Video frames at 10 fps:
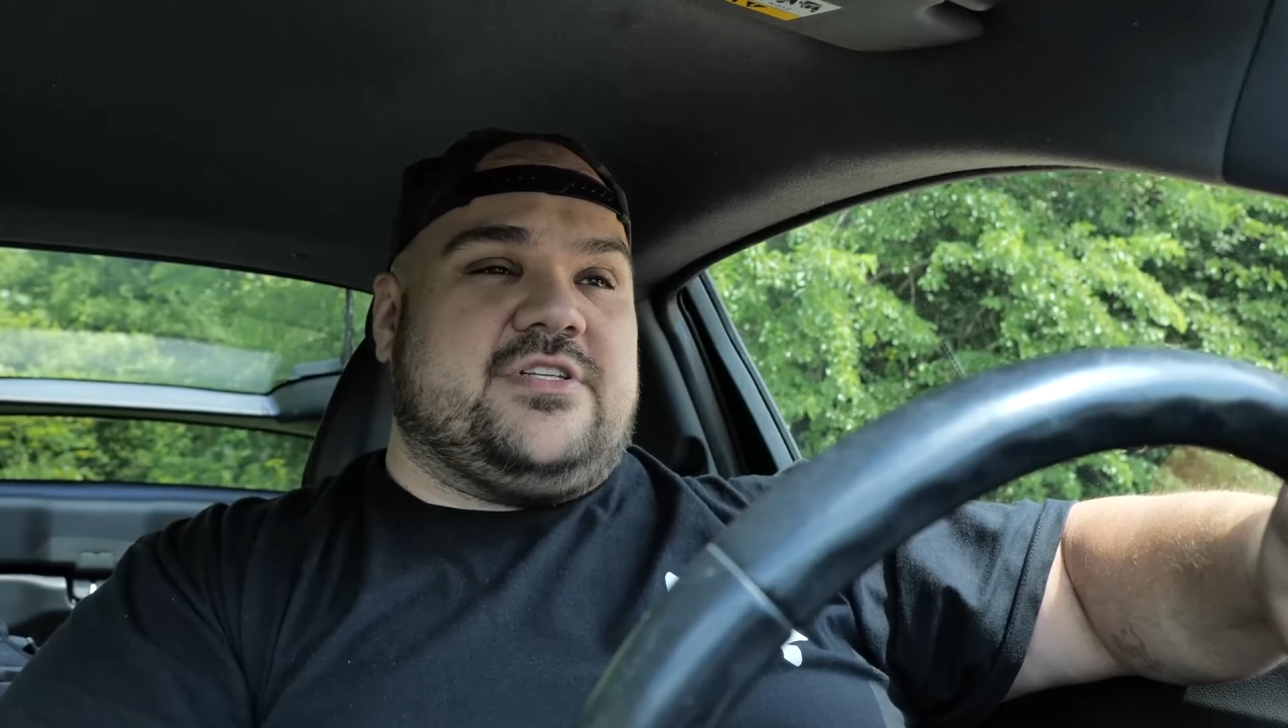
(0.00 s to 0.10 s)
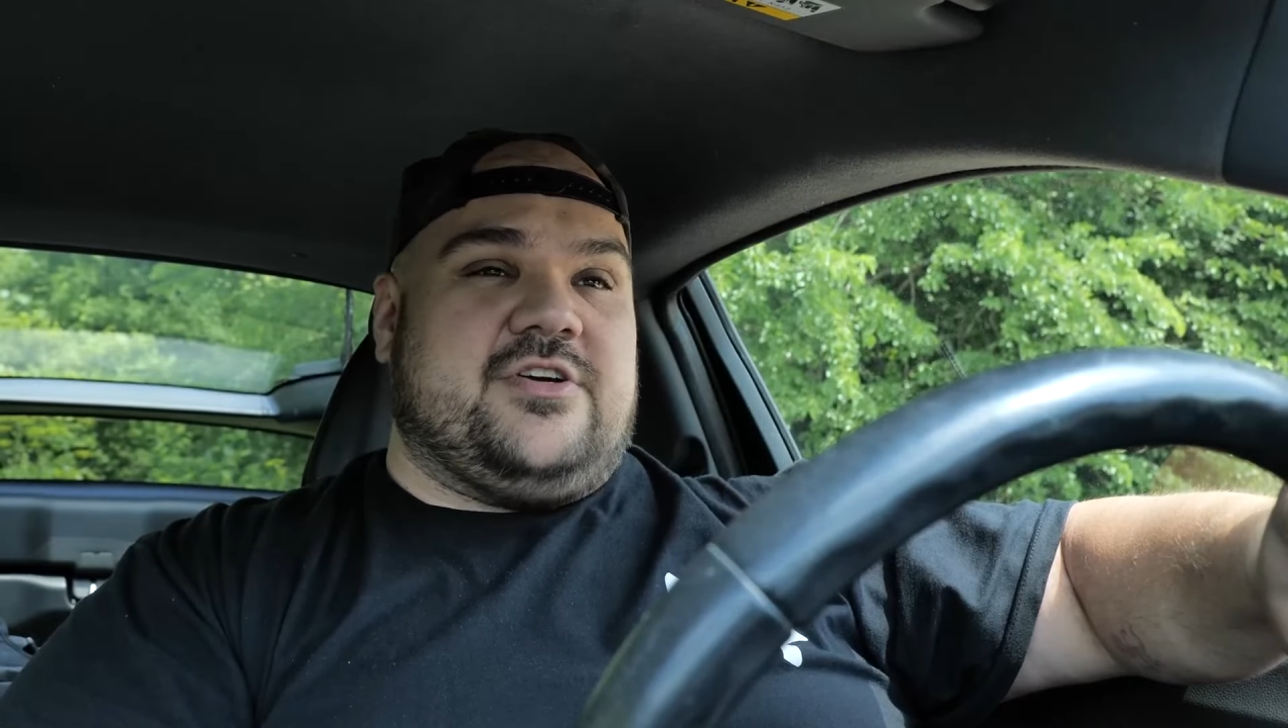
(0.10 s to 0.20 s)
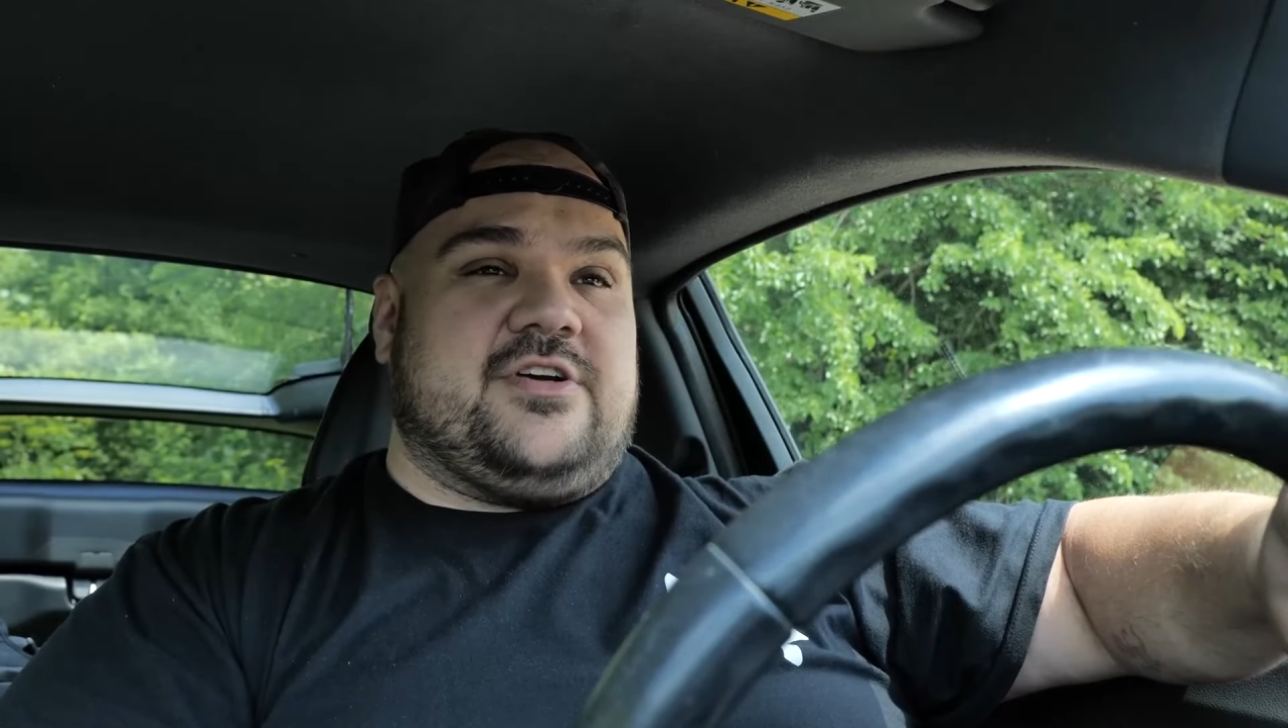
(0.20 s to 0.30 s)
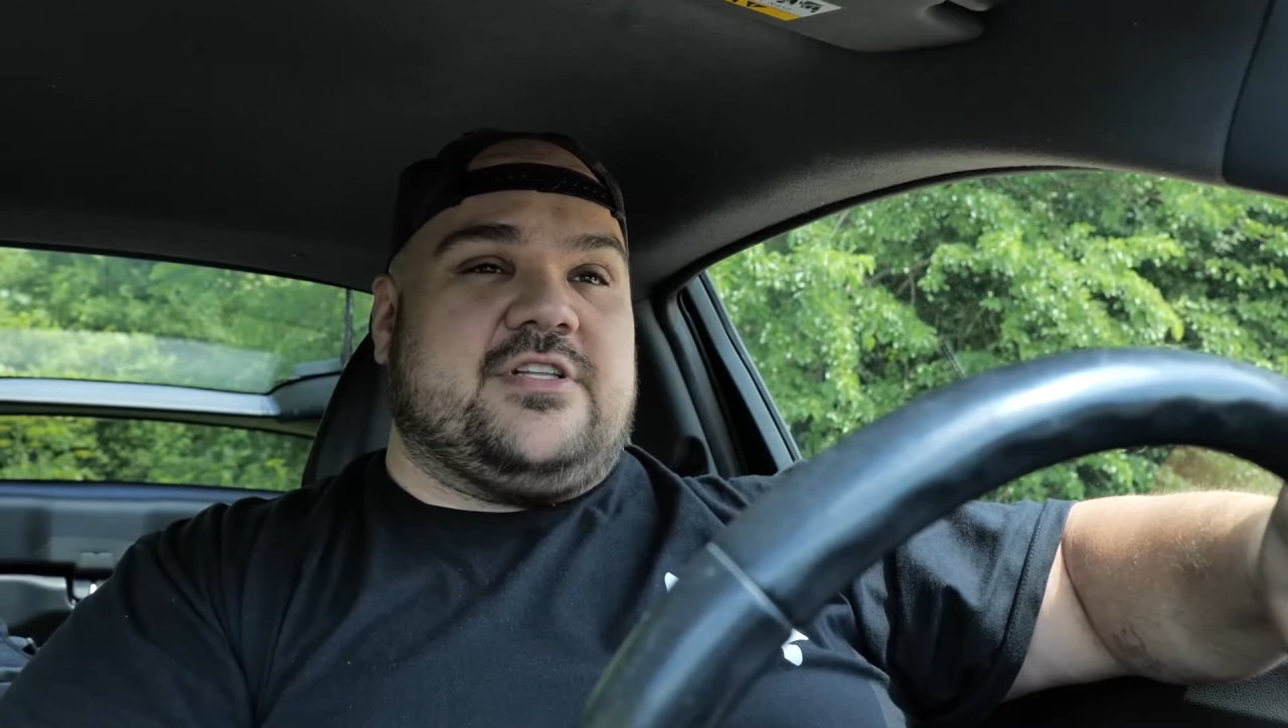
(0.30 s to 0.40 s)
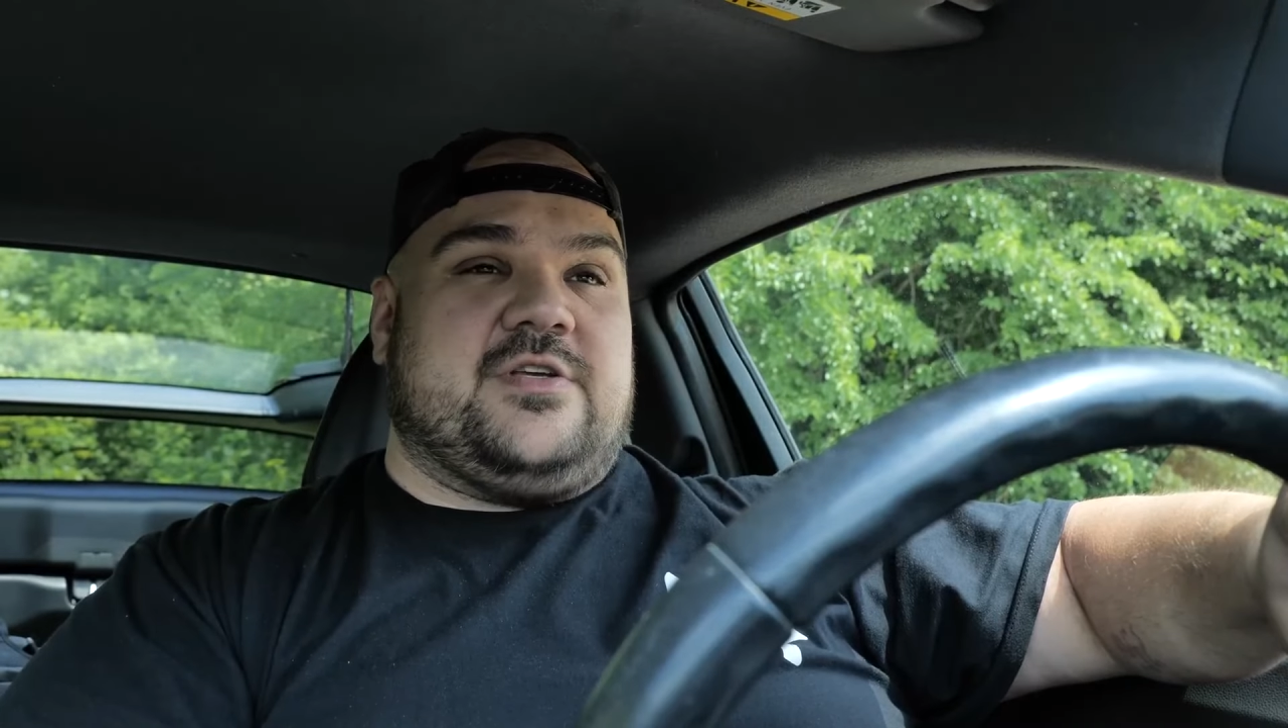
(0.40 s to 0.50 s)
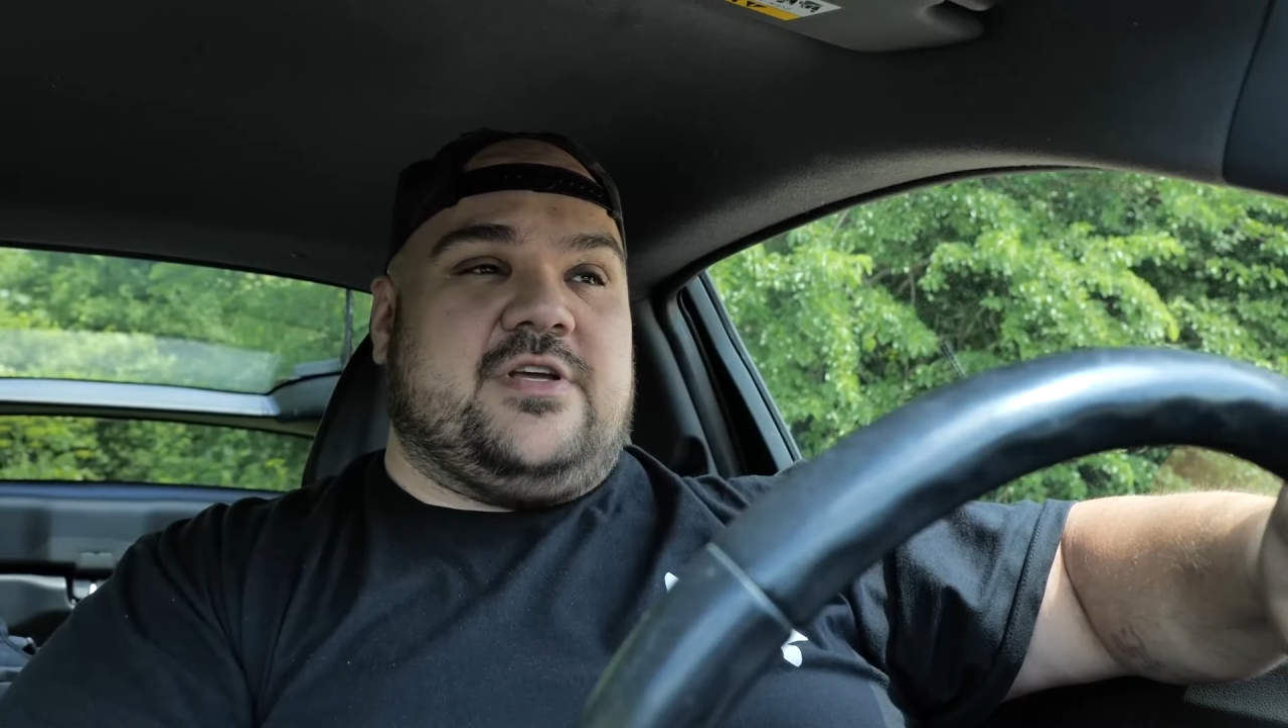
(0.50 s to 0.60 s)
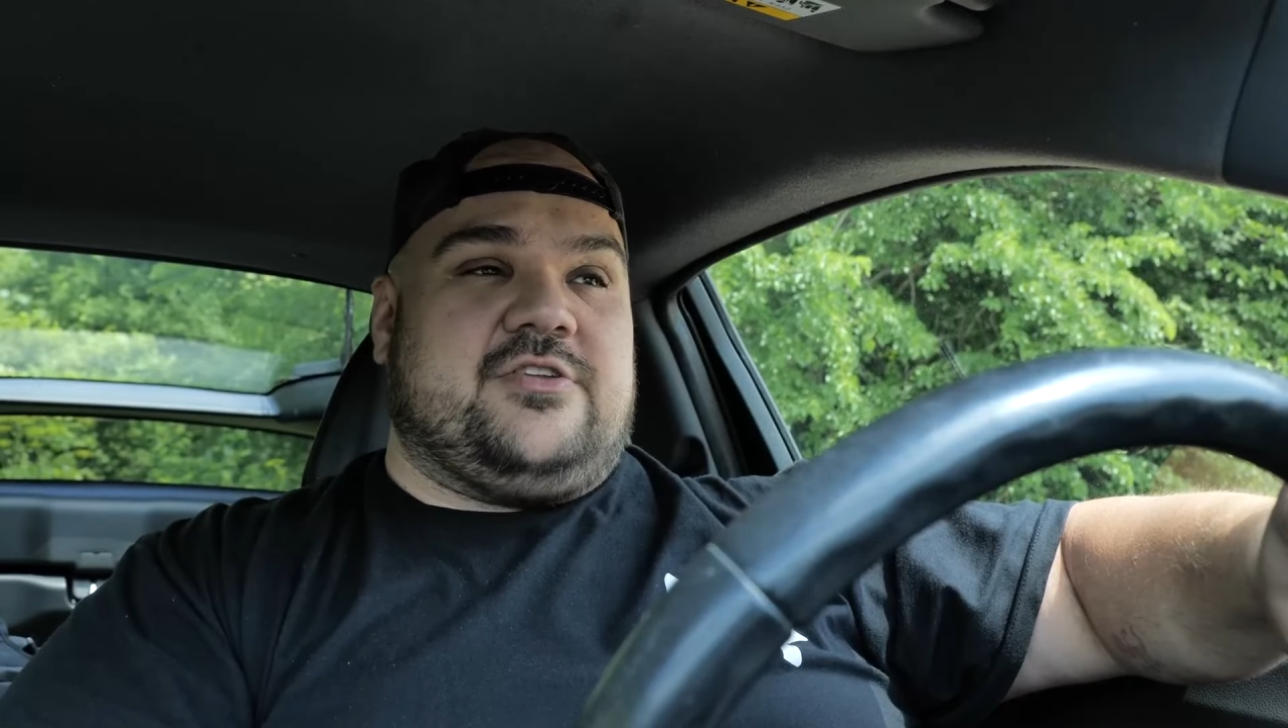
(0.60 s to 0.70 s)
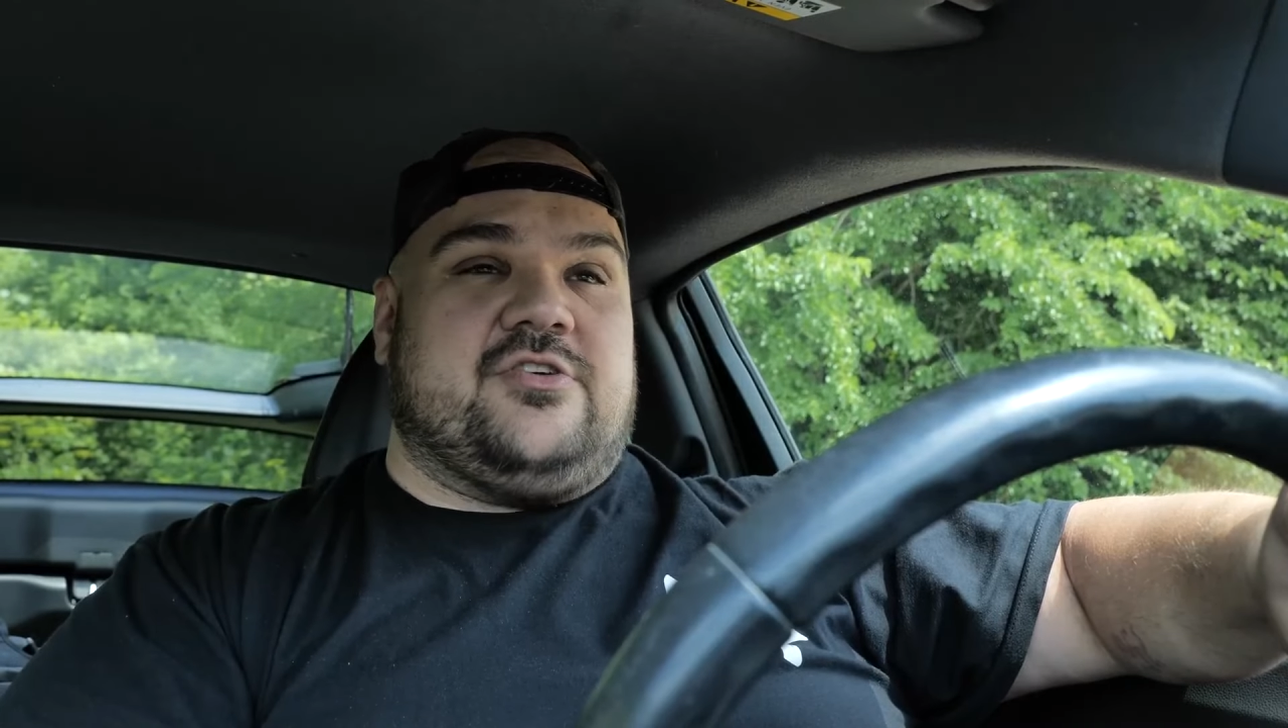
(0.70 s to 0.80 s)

and took it to,